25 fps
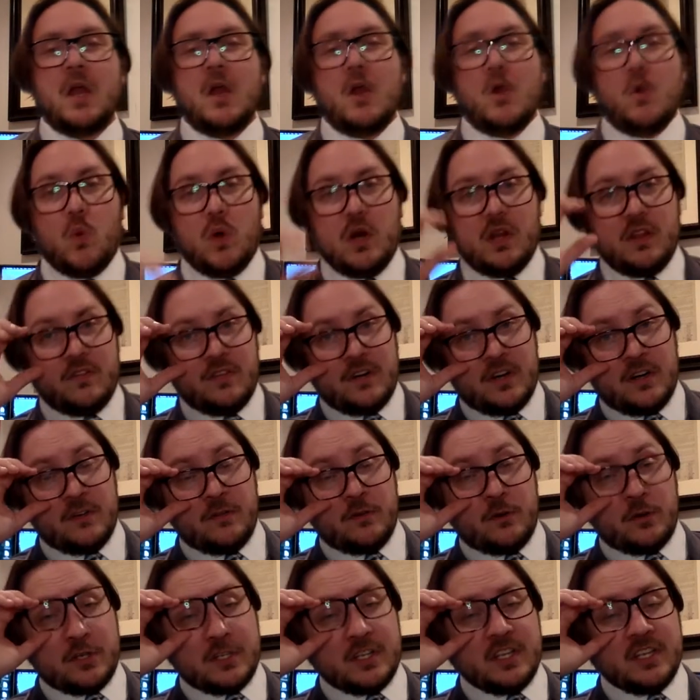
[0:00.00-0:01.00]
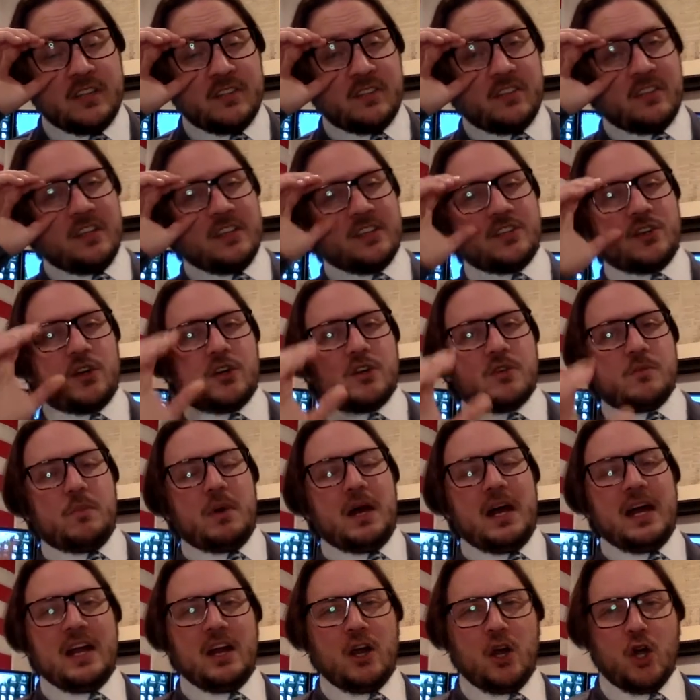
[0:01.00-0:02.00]
One of the very first things that they start to
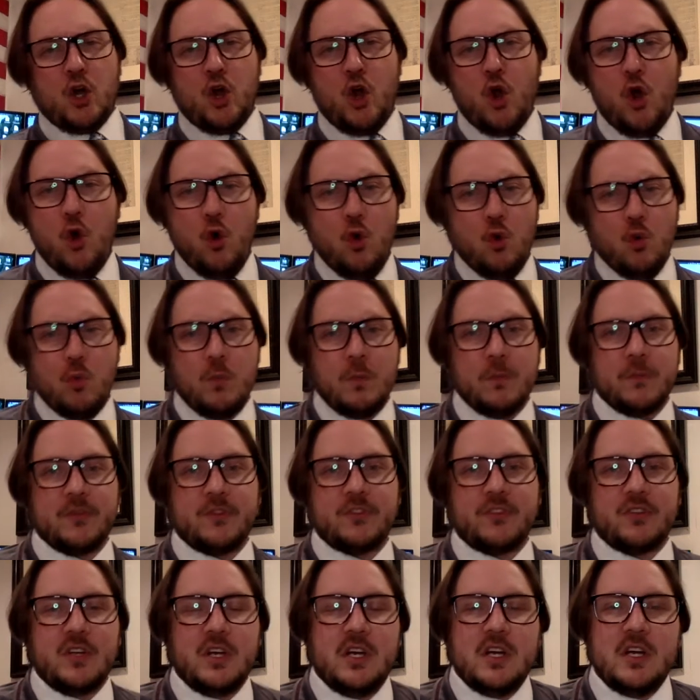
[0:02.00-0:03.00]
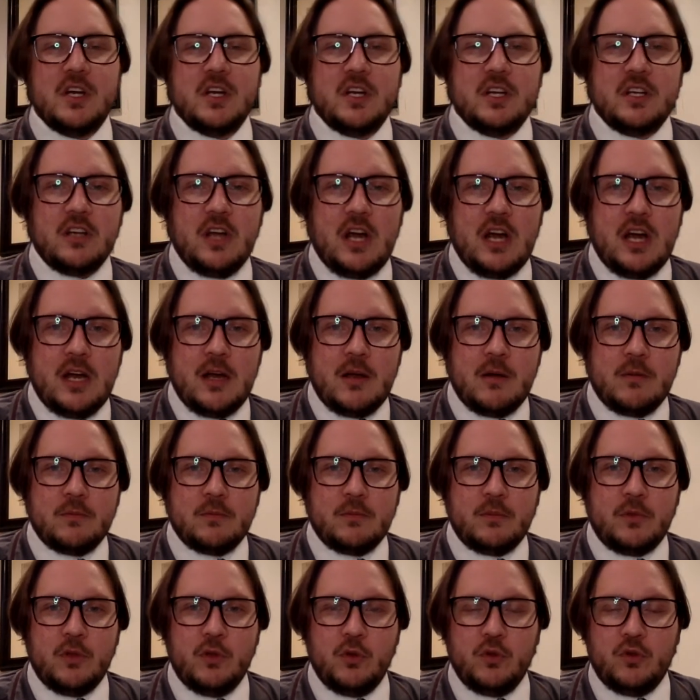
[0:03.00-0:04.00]
buy are homes.
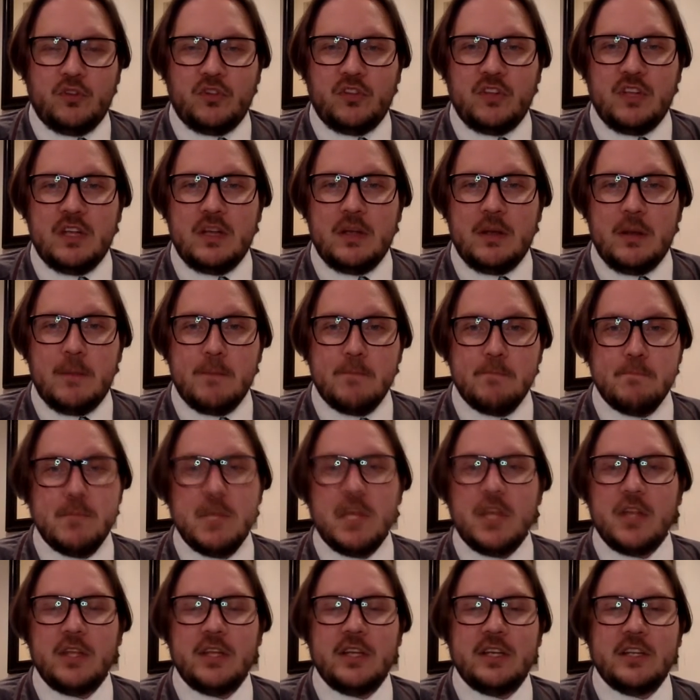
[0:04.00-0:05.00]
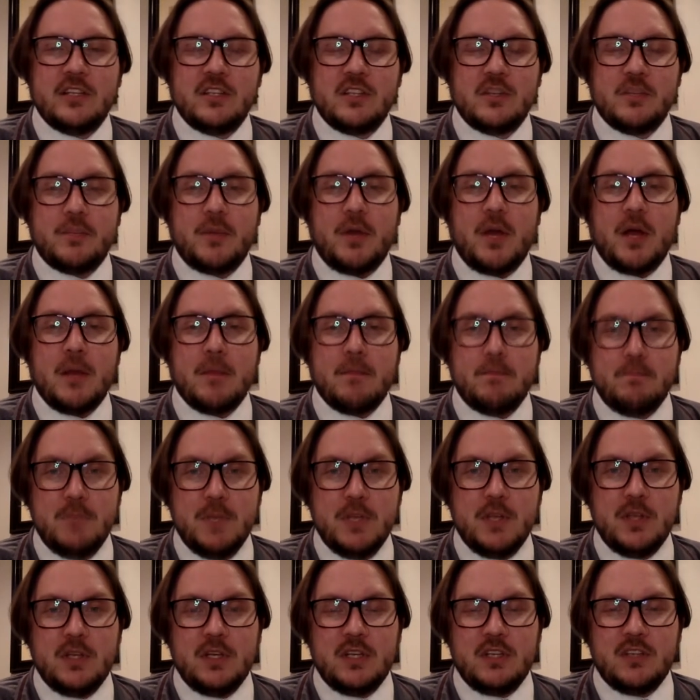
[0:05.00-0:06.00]
You see millions upon
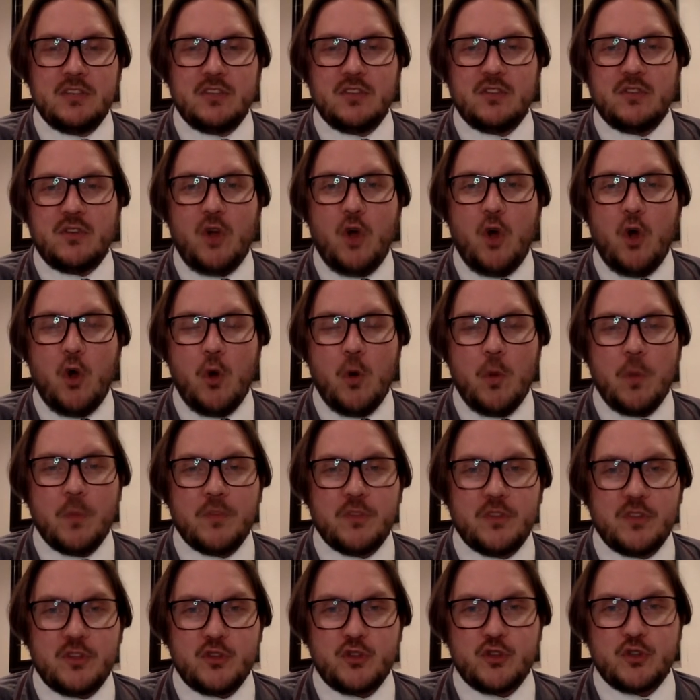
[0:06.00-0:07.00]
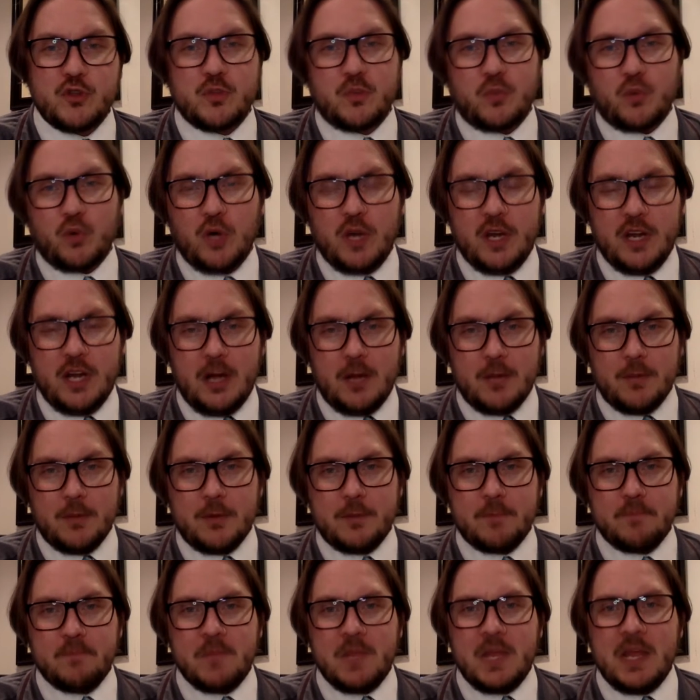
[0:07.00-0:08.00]
millions of homes spring up.
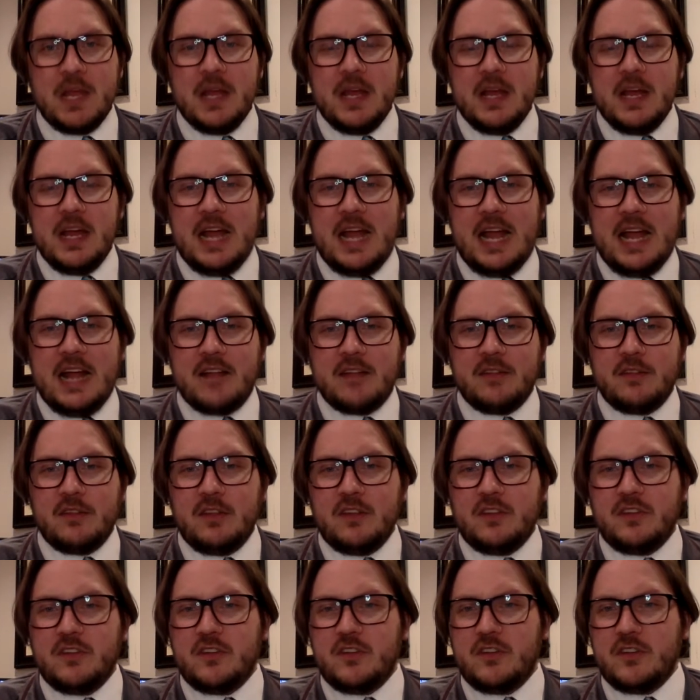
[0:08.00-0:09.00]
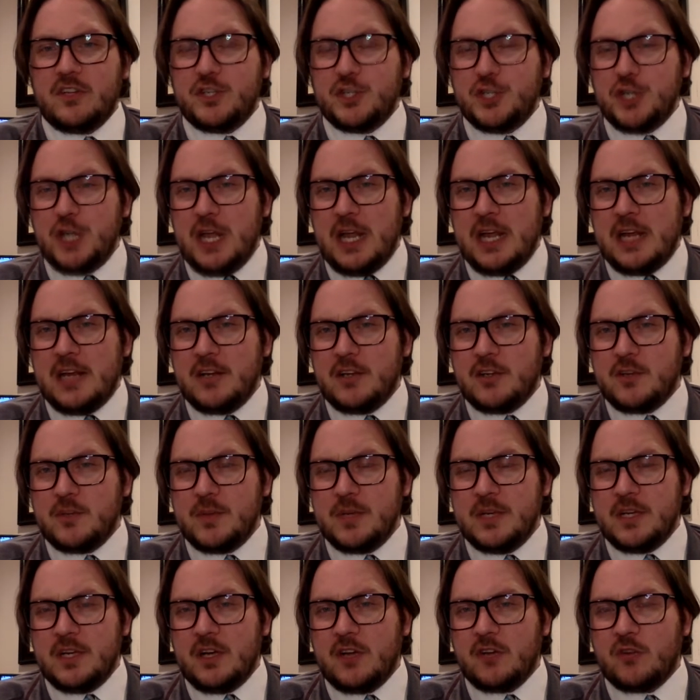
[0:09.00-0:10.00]
And this is a change
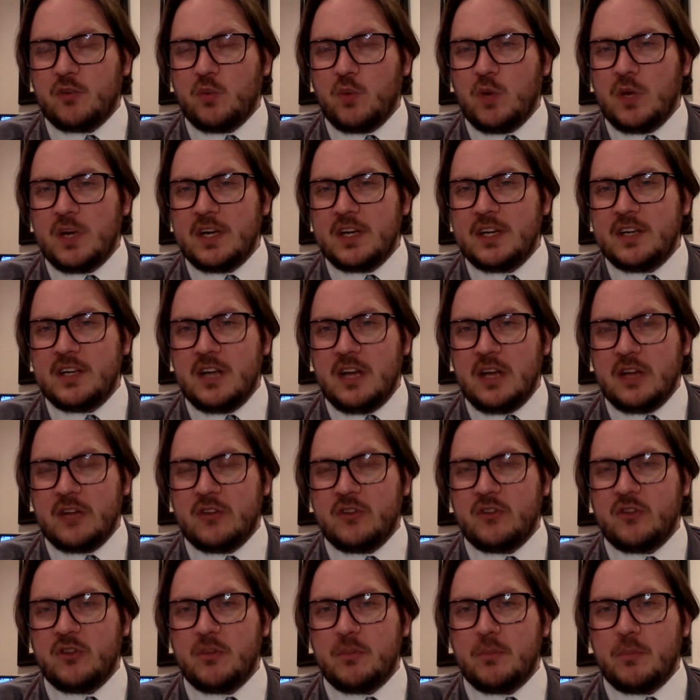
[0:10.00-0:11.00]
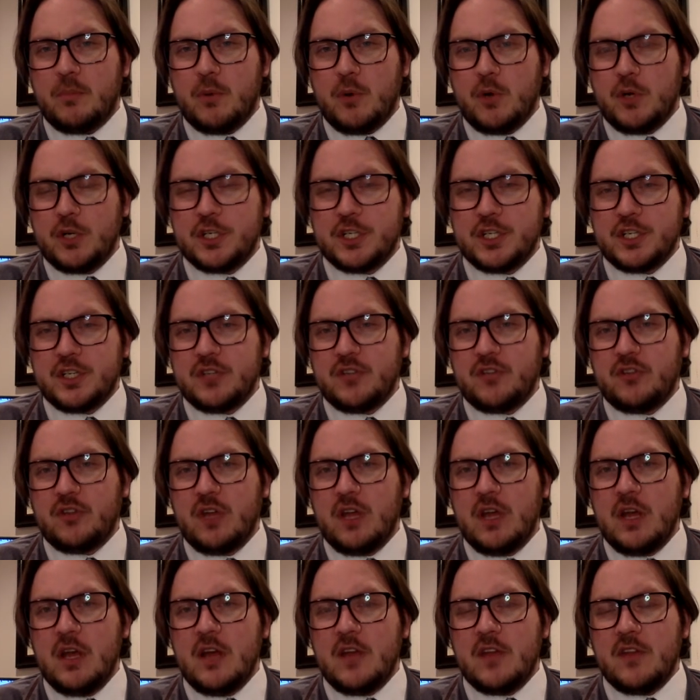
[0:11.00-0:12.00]
because what it does is it pushes
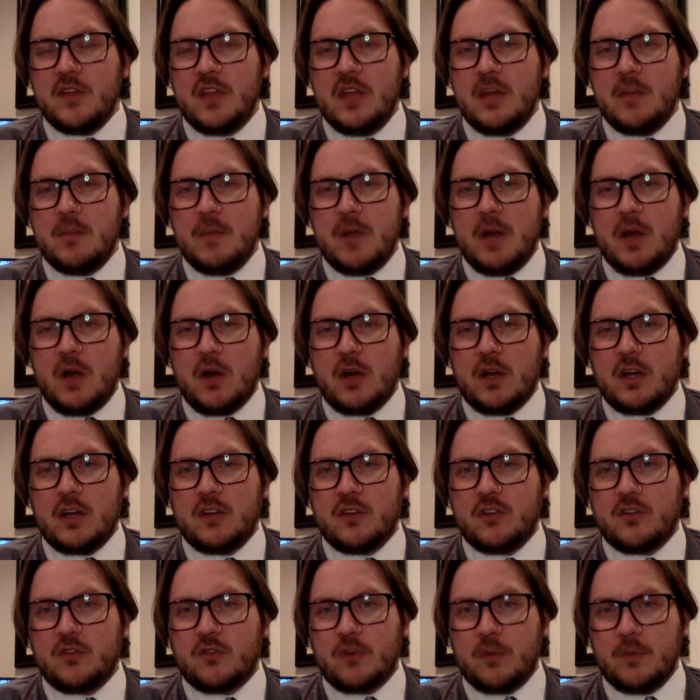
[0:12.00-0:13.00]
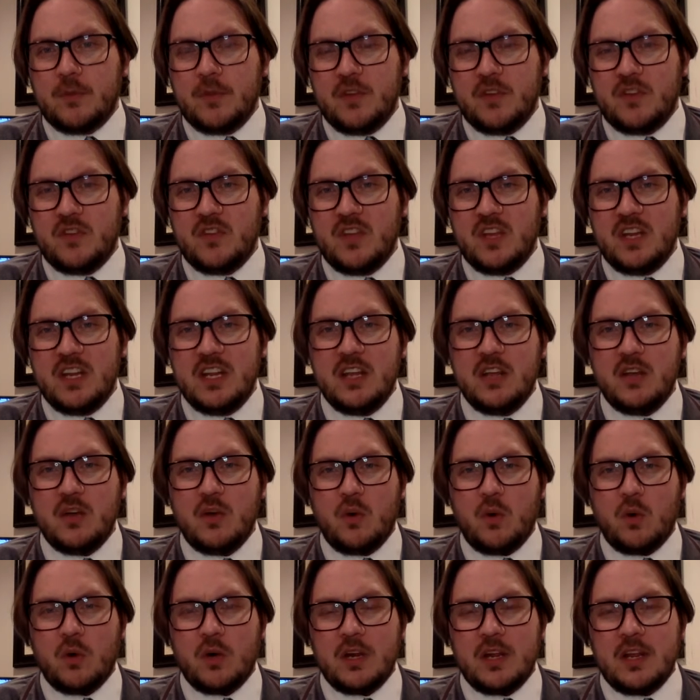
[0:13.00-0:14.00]
the Americans from the city
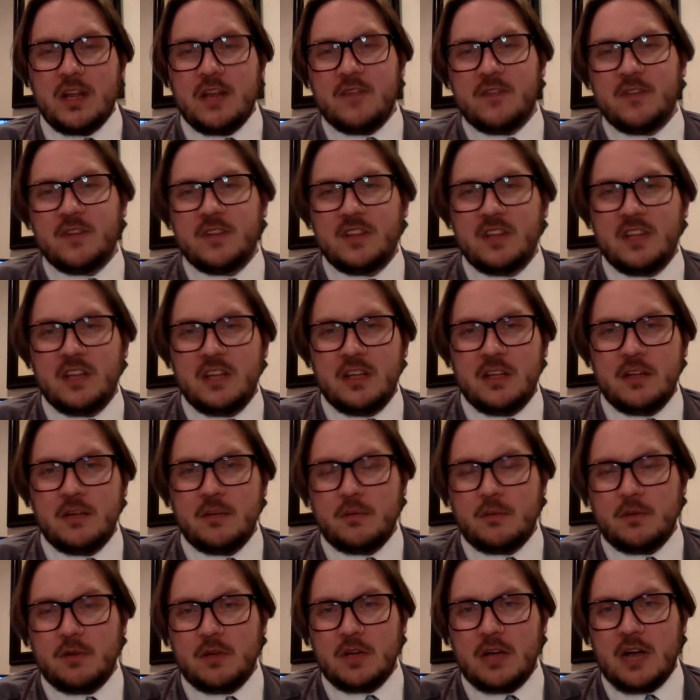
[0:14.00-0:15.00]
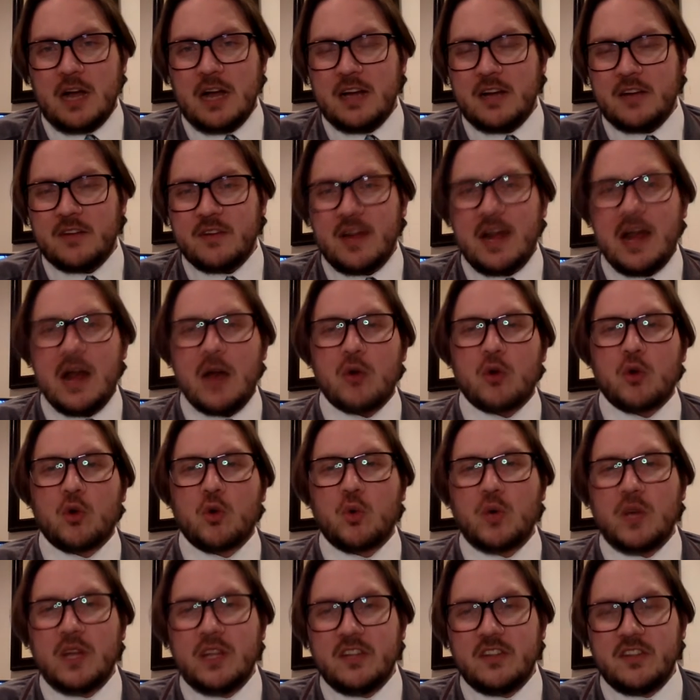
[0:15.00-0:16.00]
or even the kind of outer
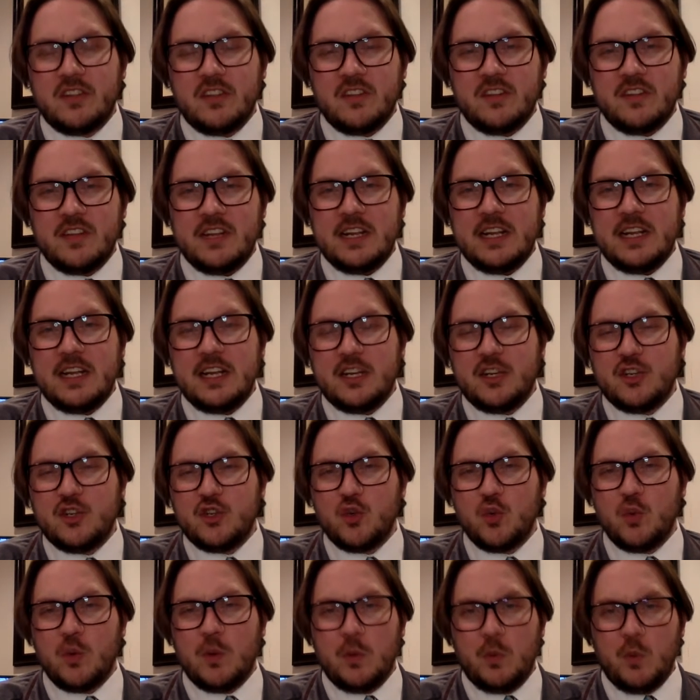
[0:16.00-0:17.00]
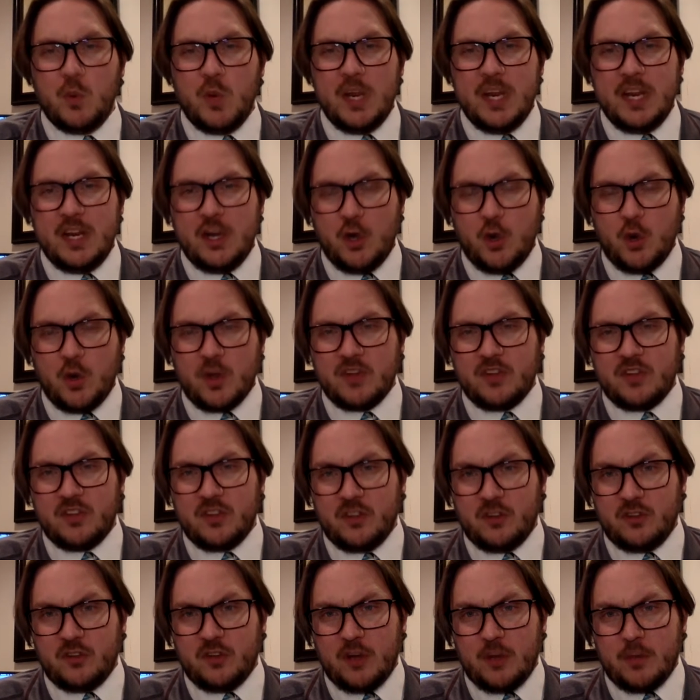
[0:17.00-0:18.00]
rings of the city into what we know as the
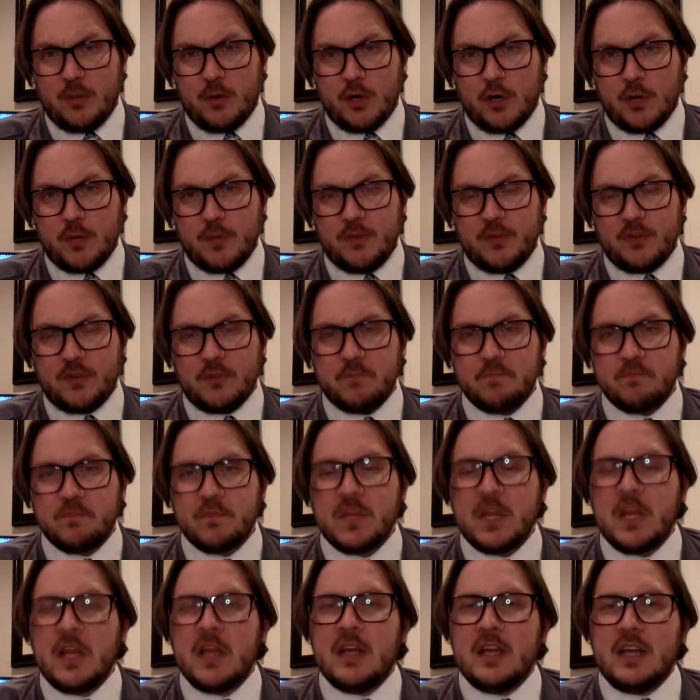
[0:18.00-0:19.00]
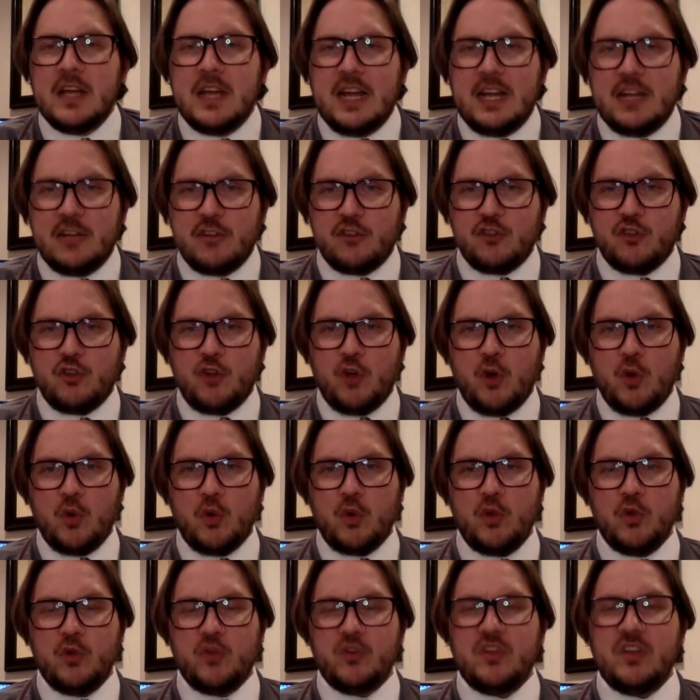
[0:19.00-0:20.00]
suburbs. And so
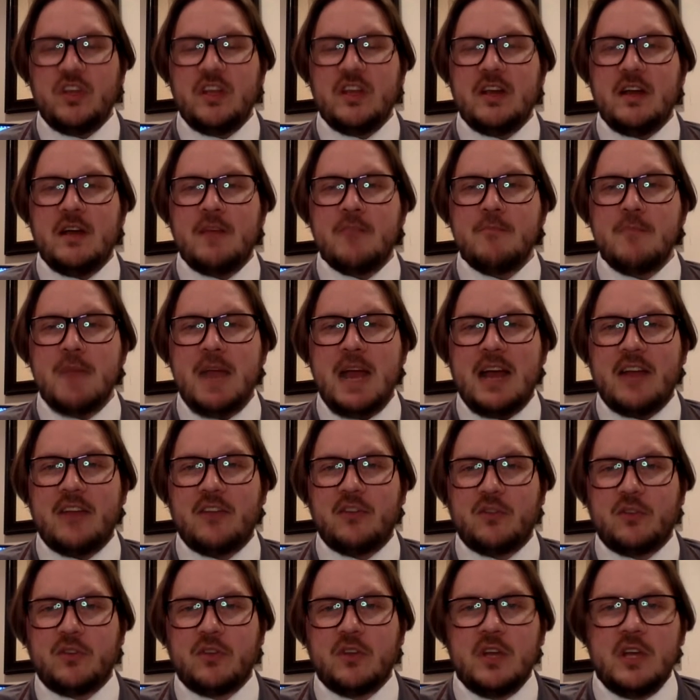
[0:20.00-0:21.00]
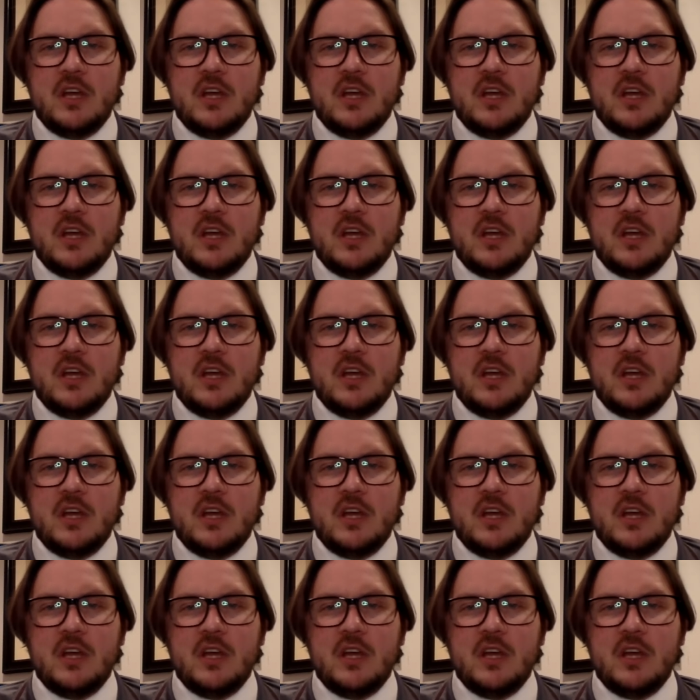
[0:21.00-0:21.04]
you see a mass